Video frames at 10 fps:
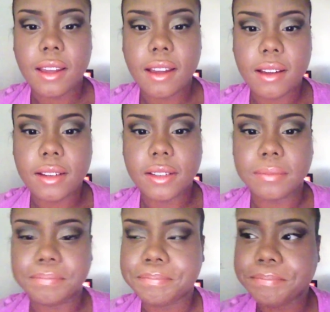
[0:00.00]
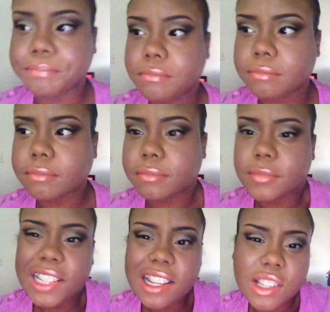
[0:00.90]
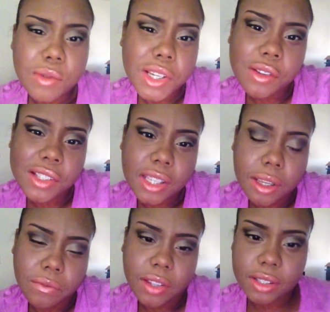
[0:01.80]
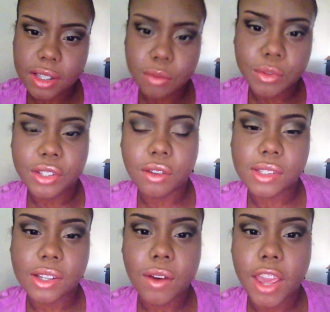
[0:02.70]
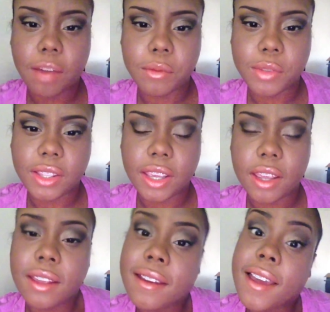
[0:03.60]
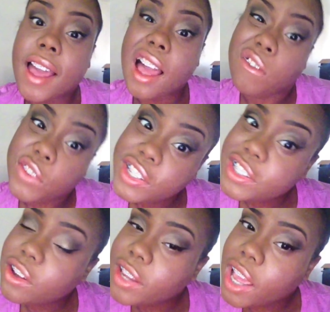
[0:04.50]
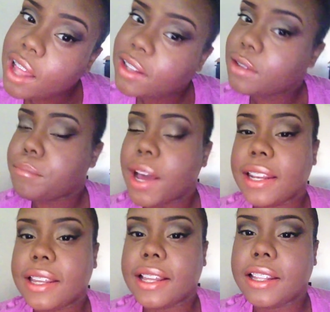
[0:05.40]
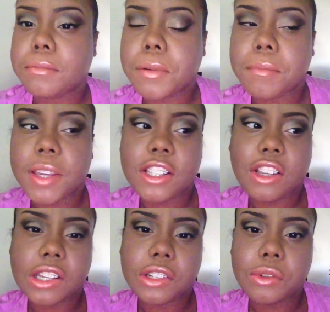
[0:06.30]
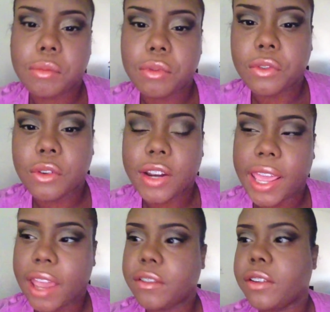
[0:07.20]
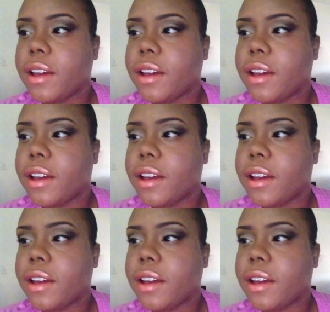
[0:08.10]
So we're gonna see if some results gonna happen with that. I'm finna show y'all a little body clip of me so I can do a before and after.